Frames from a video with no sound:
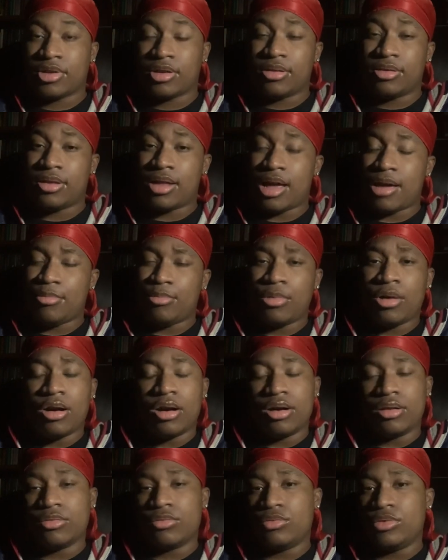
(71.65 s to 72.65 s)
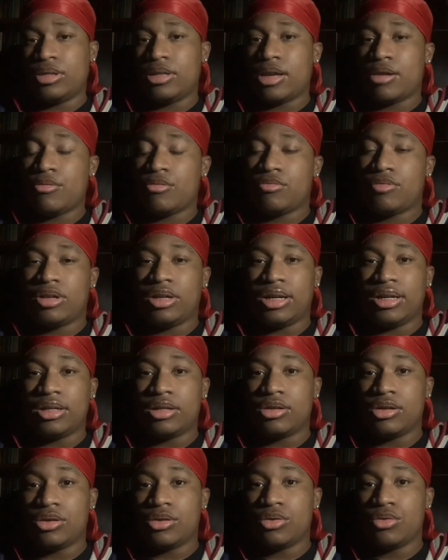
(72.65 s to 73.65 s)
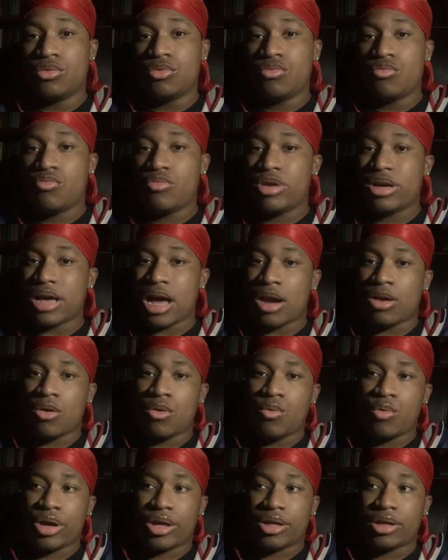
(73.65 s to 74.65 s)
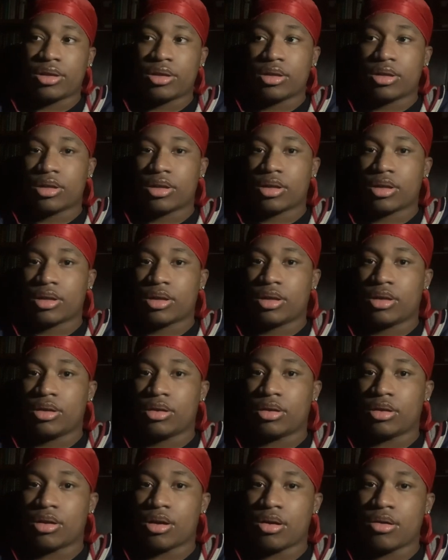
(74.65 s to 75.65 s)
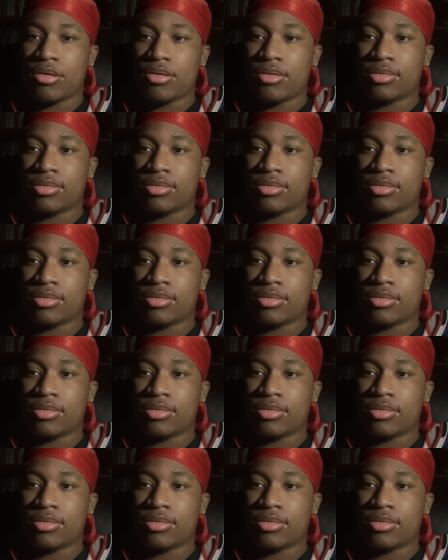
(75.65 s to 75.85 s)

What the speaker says: Like, bro, we did what we needed to do. We got our win, you know?